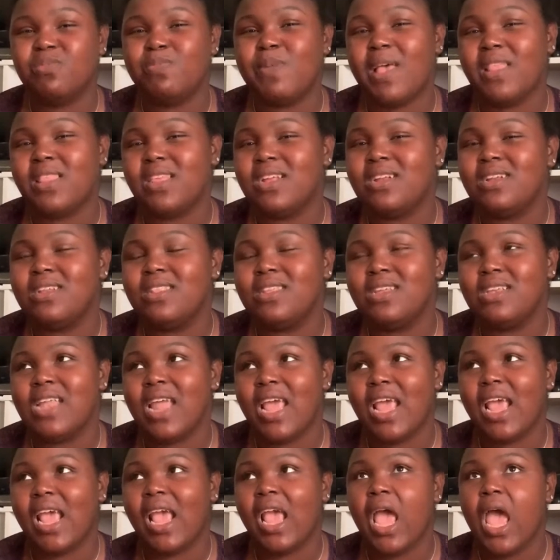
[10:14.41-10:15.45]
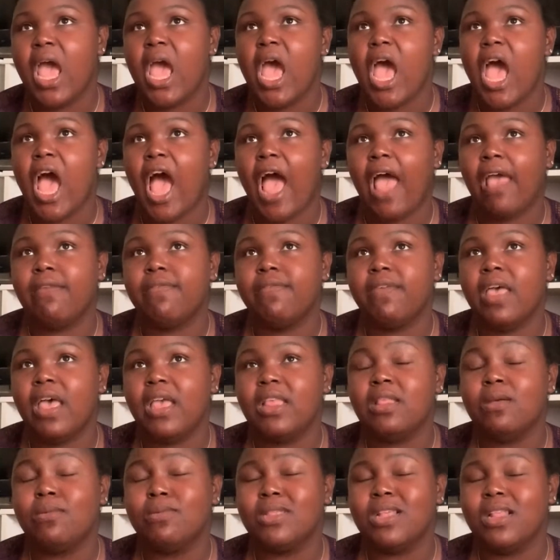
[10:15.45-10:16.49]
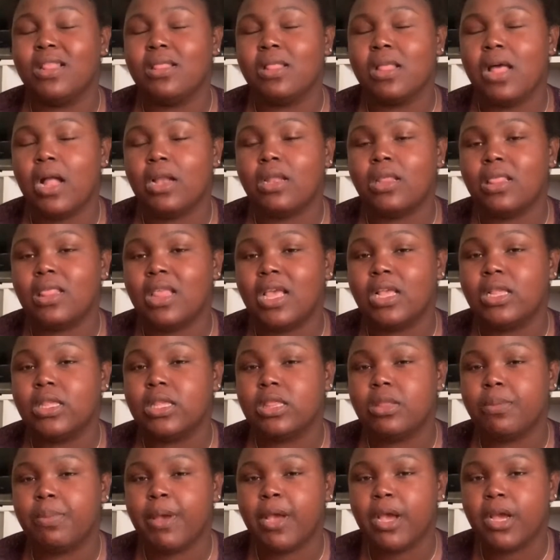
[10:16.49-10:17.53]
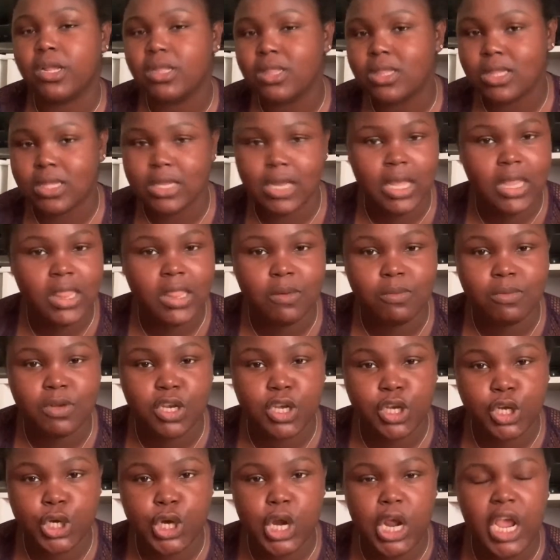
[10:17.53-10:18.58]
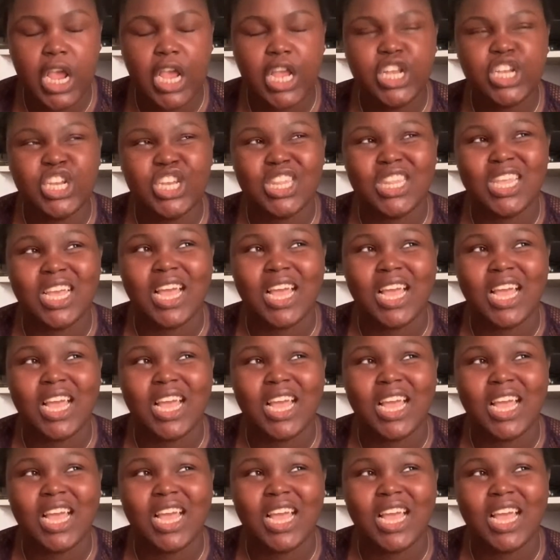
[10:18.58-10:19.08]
But at the end of the day, I feel like there was a lot of things that the parents did that was strange.